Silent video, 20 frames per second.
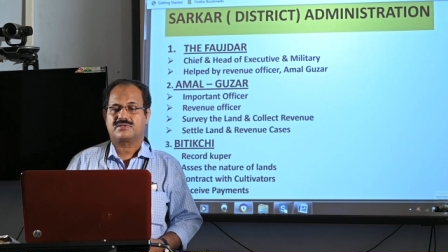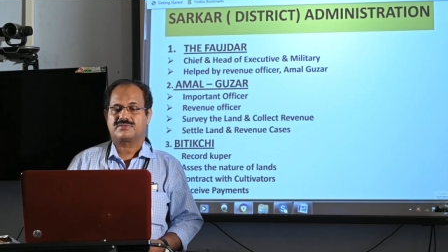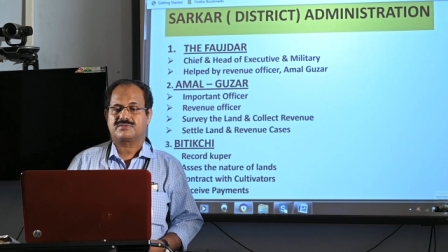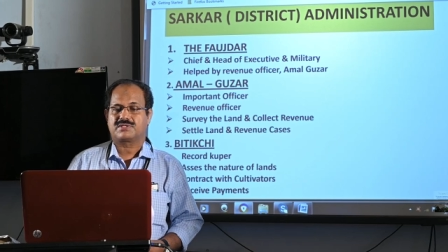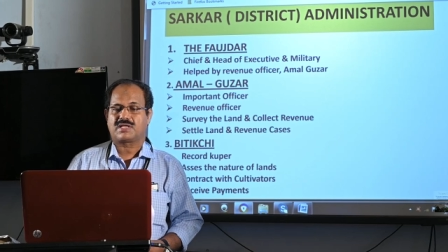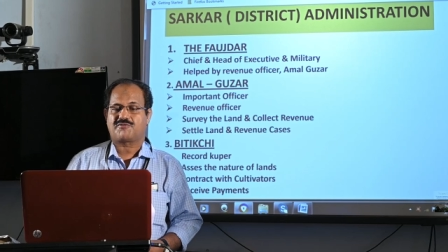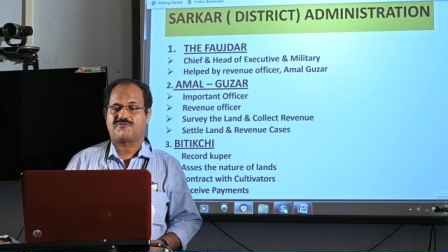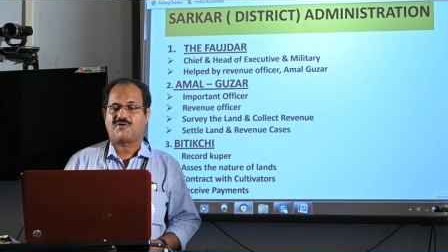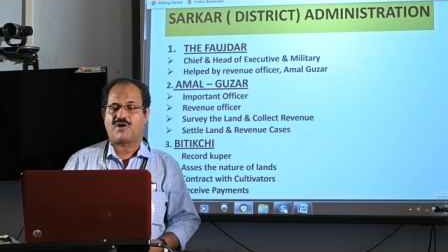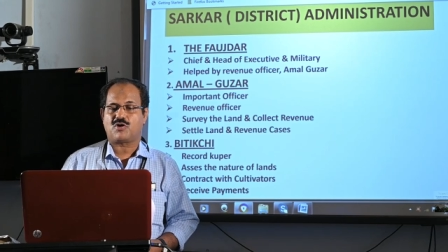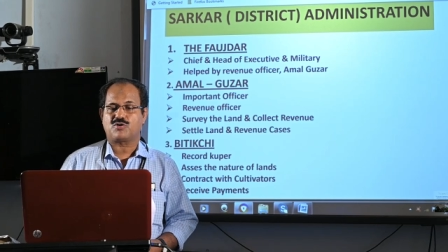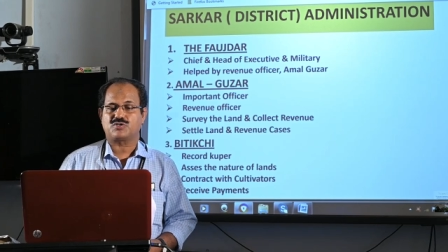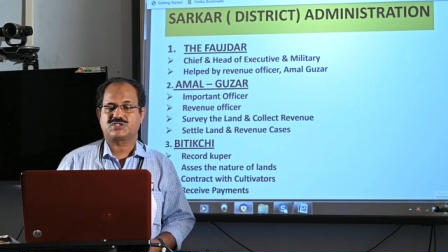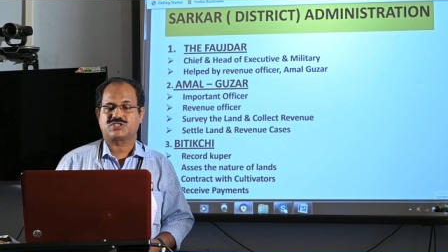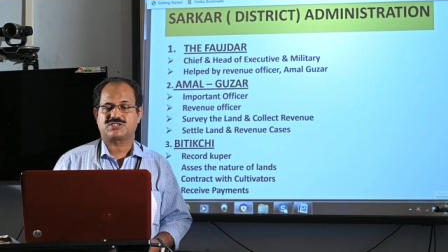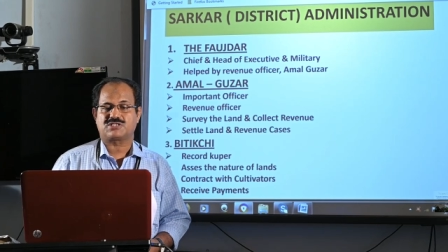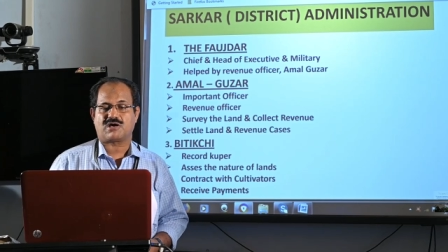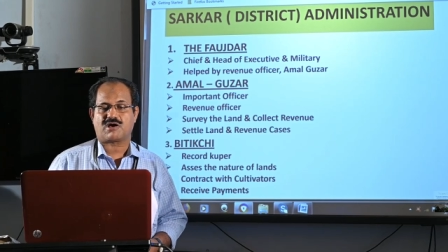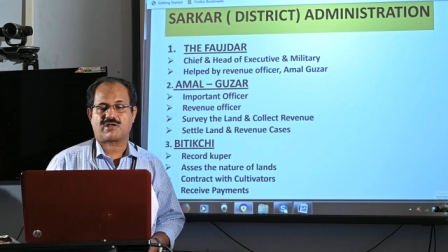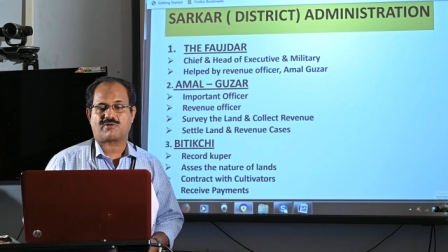The
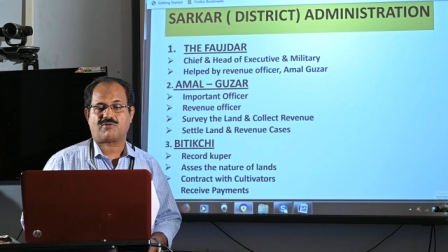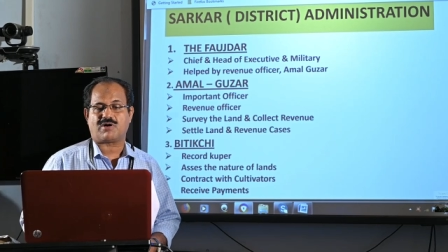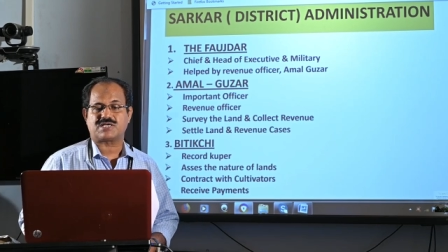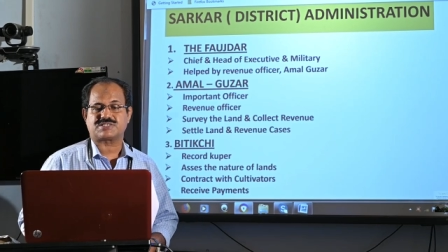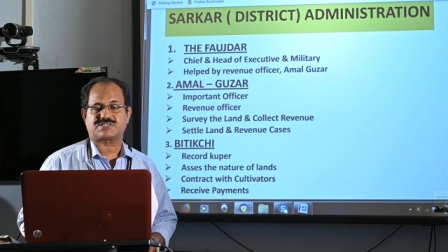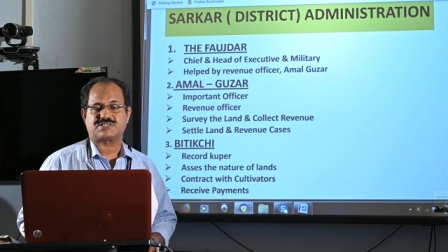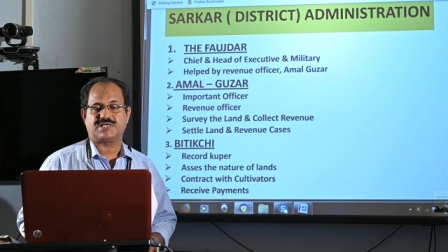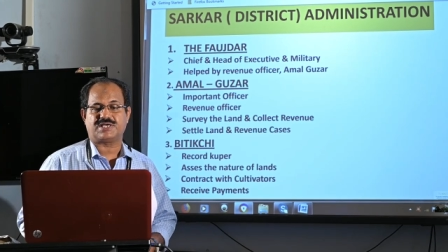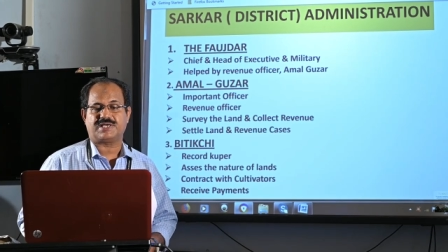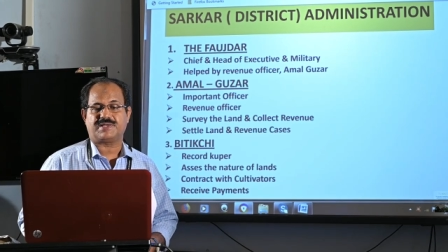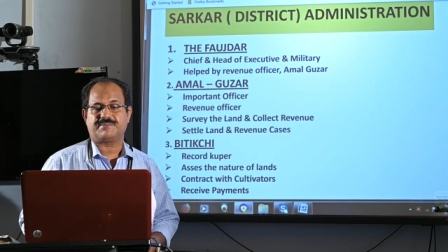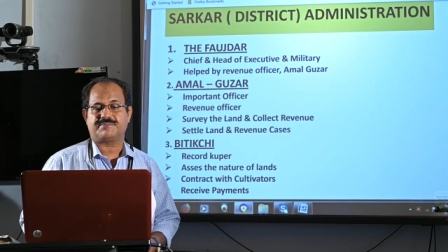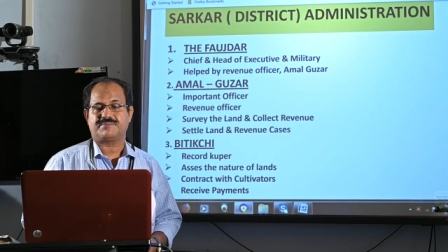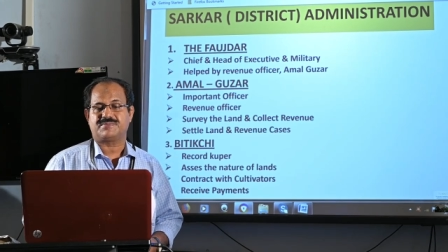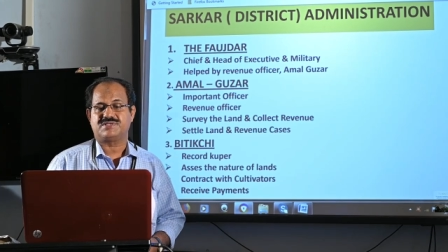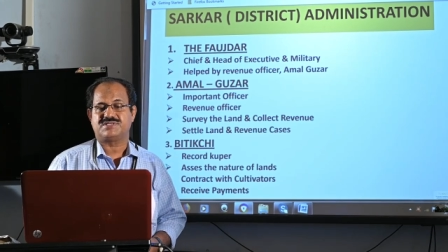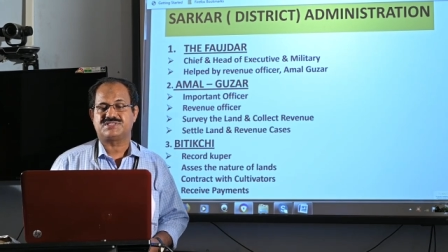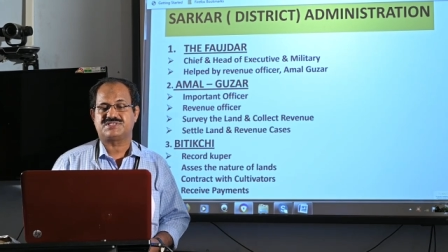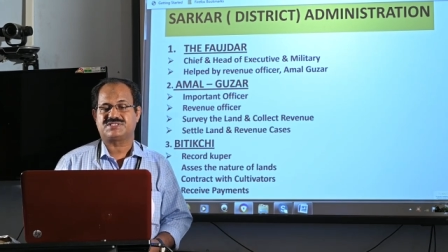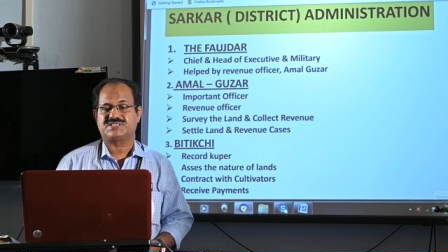Faujidar was the
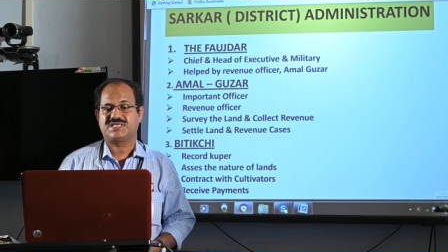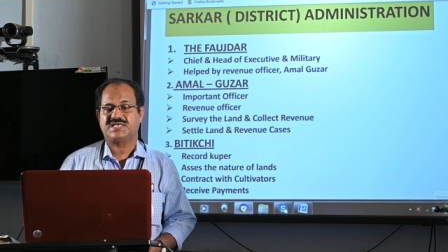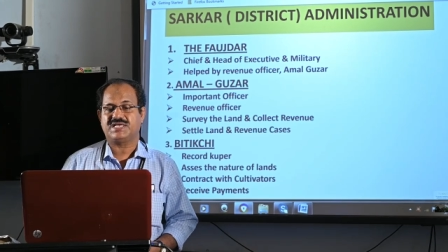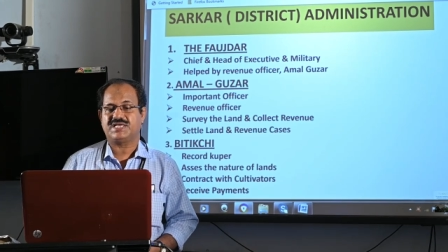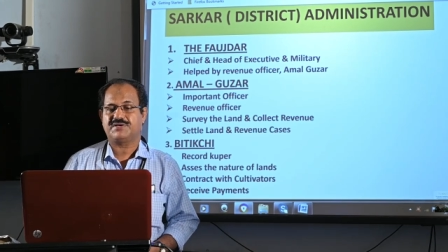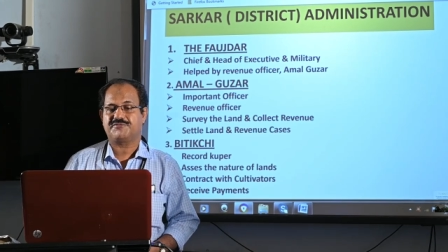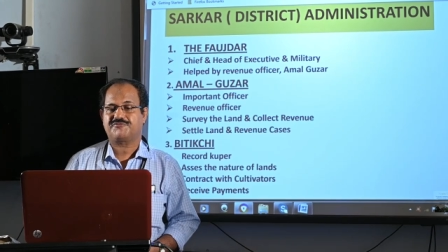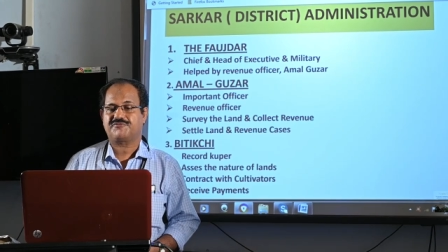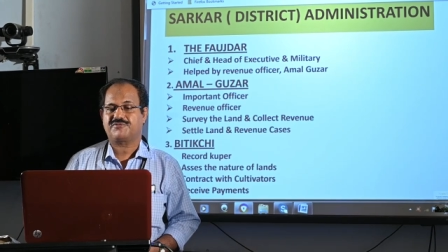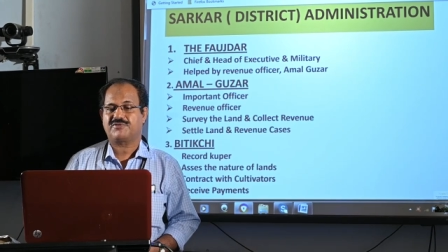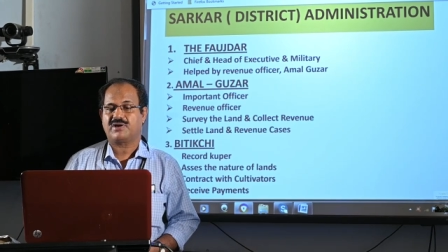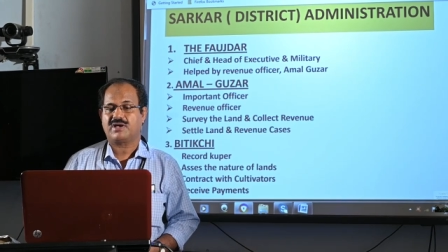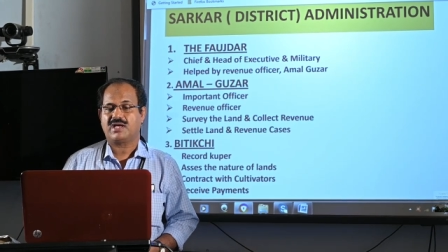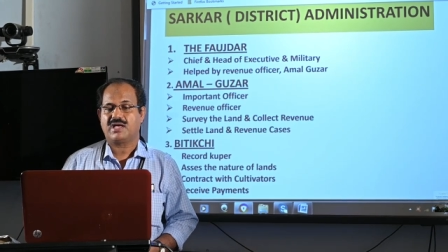chief